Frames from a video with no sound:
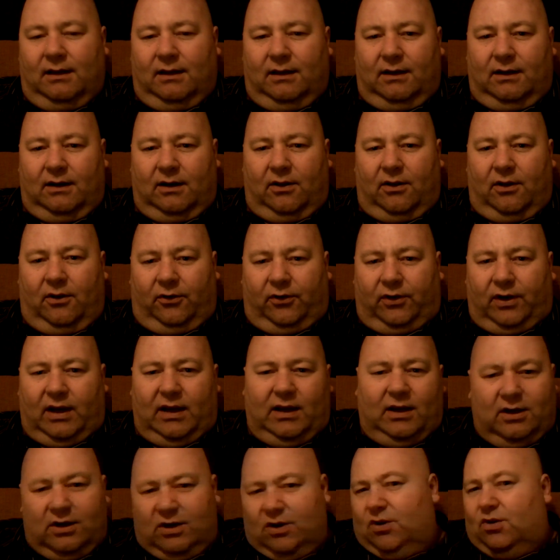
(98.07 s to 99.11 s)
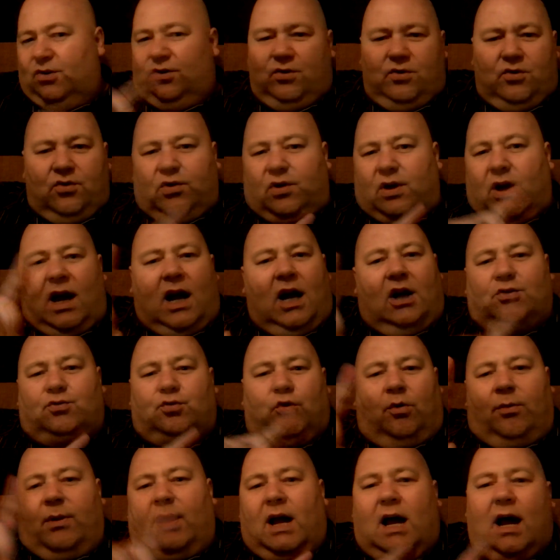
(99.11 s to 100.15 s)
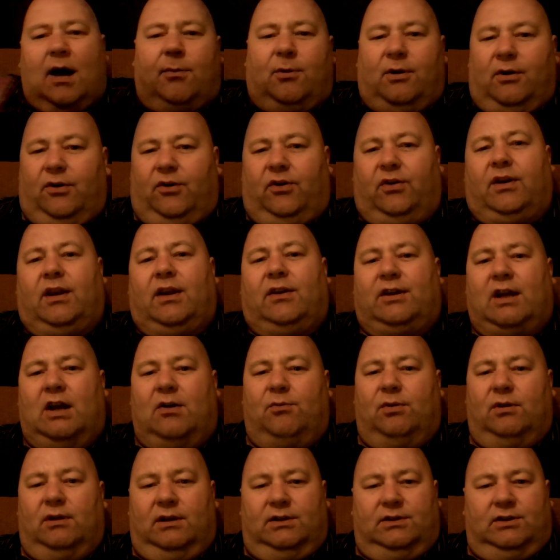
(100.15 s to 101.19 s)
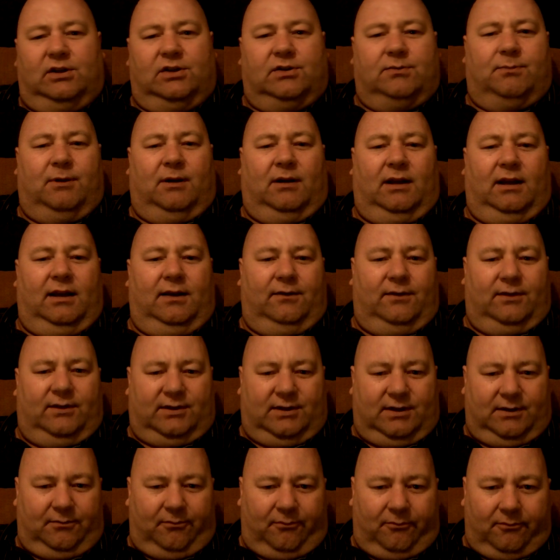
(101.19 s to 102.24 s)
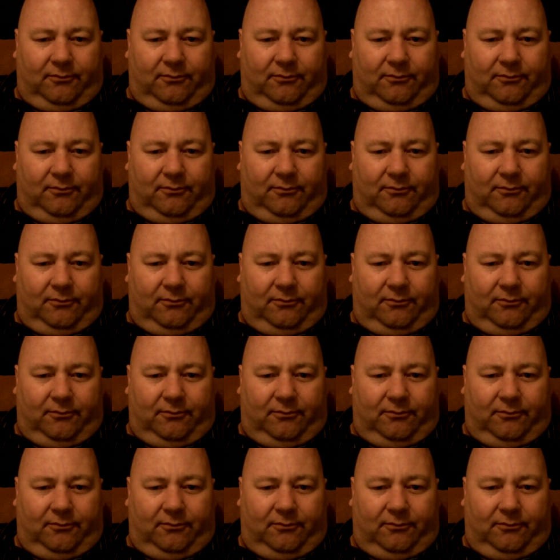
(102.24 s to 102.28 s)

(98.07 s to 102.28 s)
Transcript: You know, they were saying, you can't draw Muhammad, it's against our religious beliefs.